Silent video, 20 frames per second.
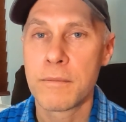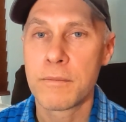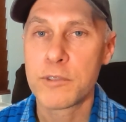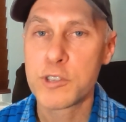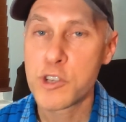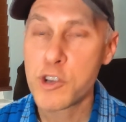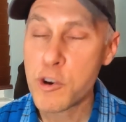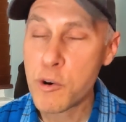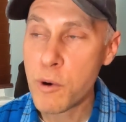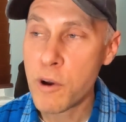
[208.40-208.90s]

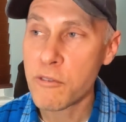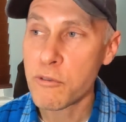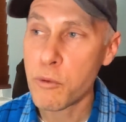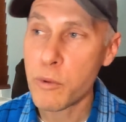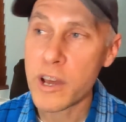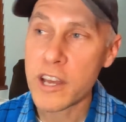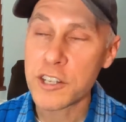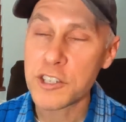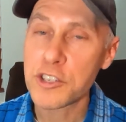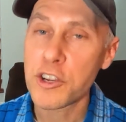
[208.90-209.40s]
2 of
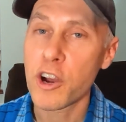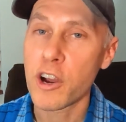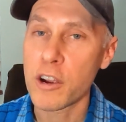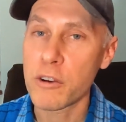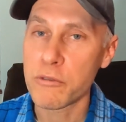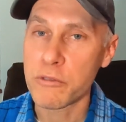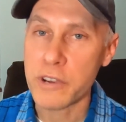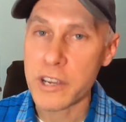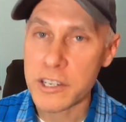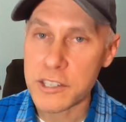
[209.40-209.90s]
which
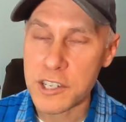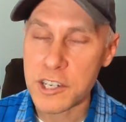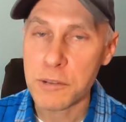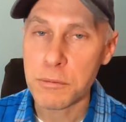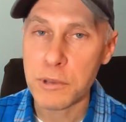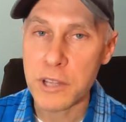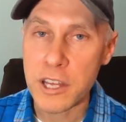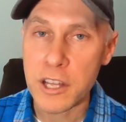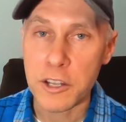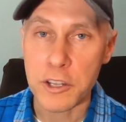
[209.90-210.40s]
are
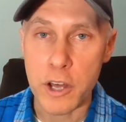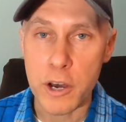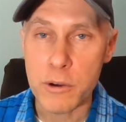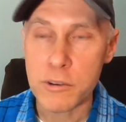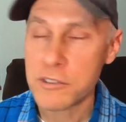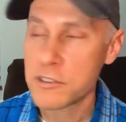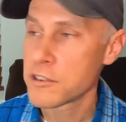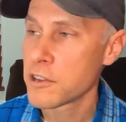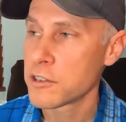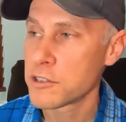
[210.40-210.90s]
reasonably
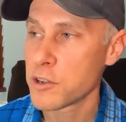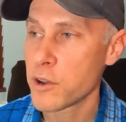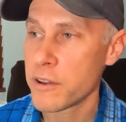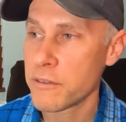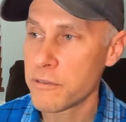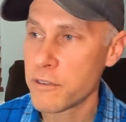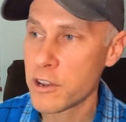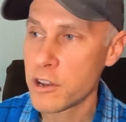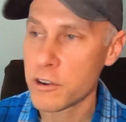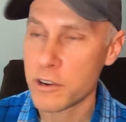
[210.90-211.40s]
close, so I
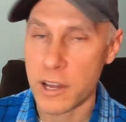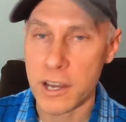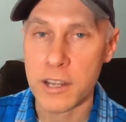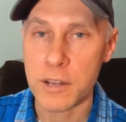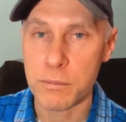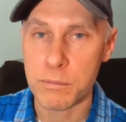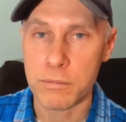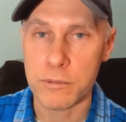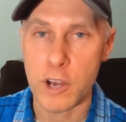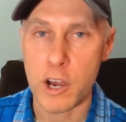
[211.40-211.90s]
figured I
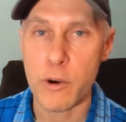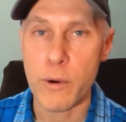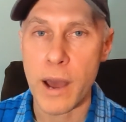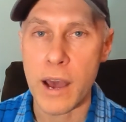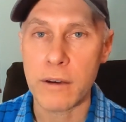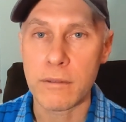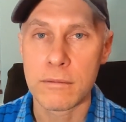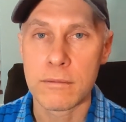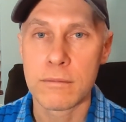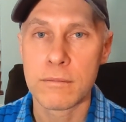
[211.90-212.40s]
could go
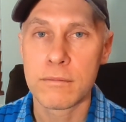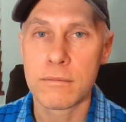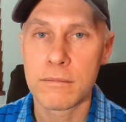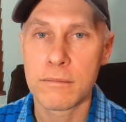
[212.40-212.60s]
out,